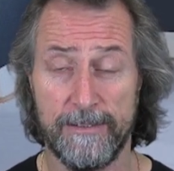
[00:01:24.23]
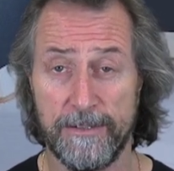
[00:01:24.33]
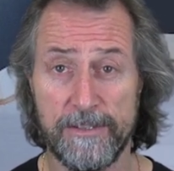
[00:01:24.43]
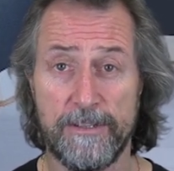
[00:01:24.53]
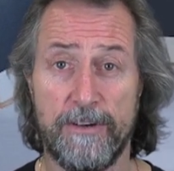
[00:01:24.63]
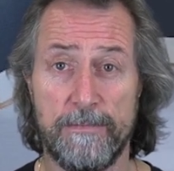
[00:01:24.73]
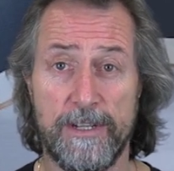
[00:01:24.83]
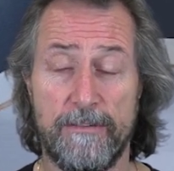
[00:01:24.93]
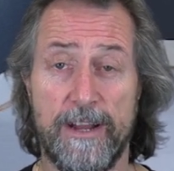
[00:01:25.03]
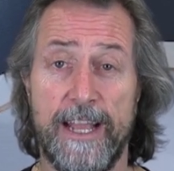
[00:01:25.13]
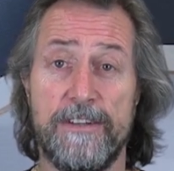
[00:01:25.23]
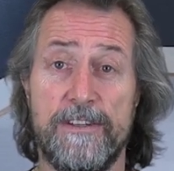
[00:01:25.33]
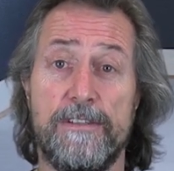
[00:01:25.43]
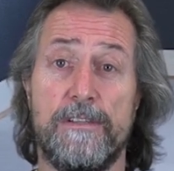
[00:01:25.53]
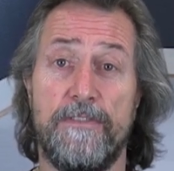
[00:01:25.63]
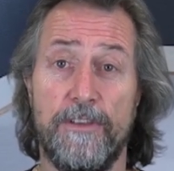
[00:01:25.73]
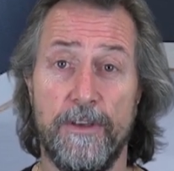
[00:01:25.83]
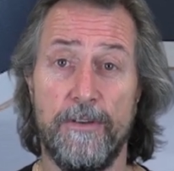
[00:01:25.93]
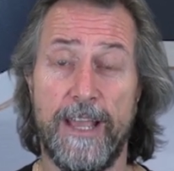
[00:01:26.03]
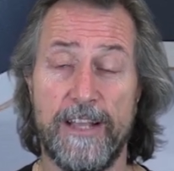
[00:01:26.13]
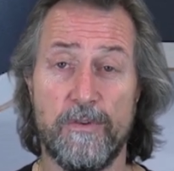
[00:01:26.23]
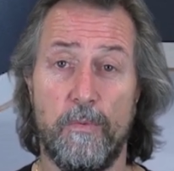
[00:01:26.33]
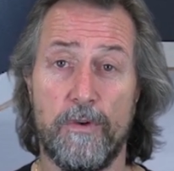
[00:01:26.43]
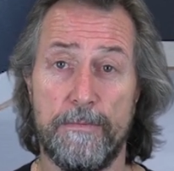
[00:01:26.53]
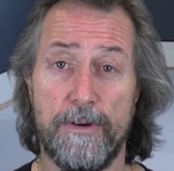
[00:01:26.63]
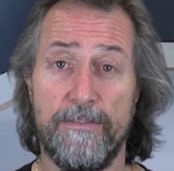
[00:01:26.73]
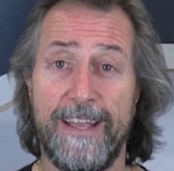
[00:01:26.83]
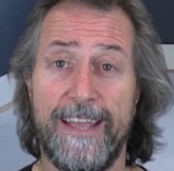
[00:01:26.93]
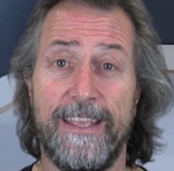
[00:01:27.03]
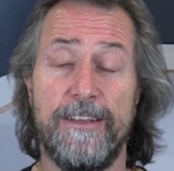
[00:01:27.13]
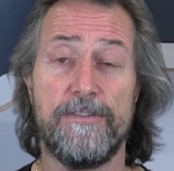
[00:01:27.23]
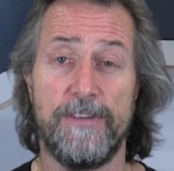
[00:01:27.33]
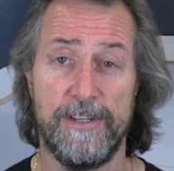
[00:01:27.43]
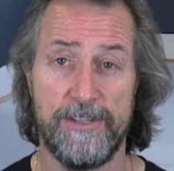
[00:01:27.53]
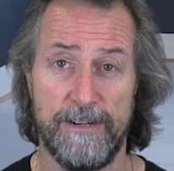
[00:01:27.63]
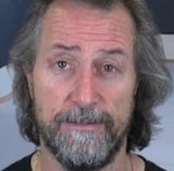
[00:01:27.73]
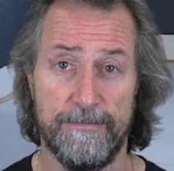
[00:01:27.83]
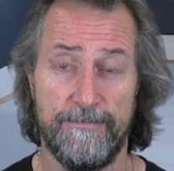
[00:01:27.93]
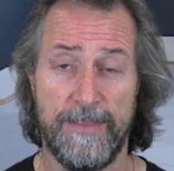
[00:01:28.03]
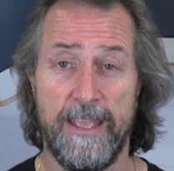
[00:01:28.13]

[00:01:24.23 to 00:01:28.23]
not just the Gripset range, just as for you as a waterproofer and the industry in general.